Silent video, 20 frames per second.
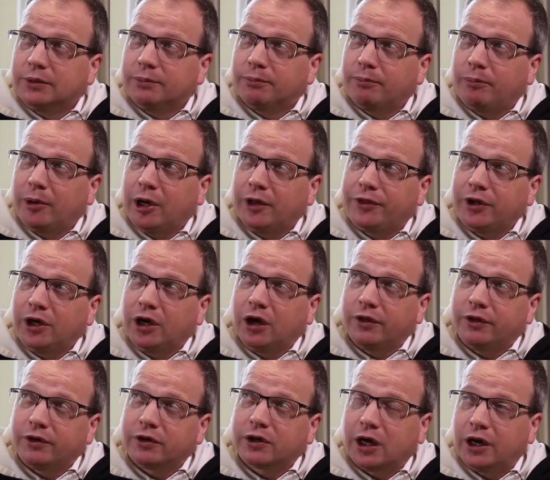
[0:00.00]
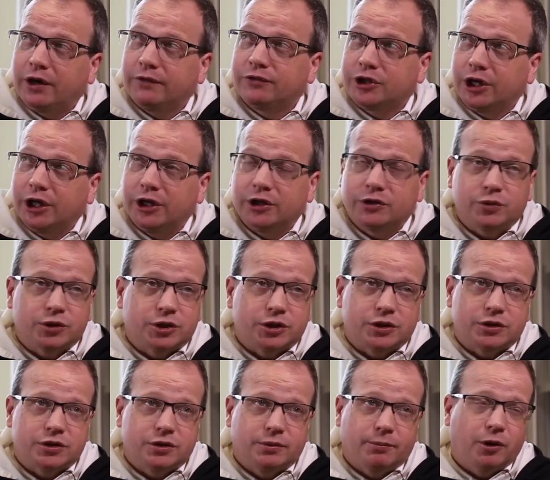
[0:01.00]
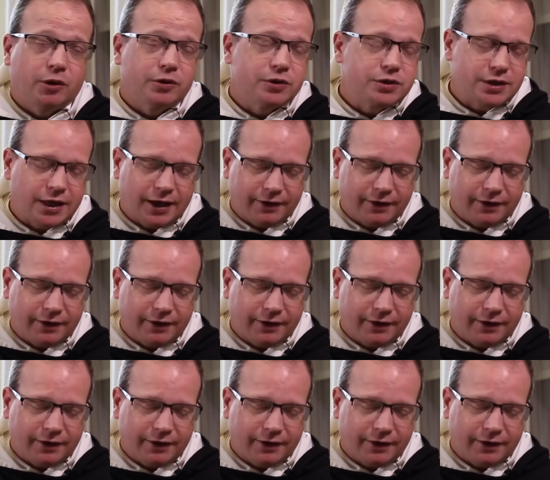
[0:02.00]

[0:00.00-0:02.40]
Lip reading: But the other kind of change, which is the most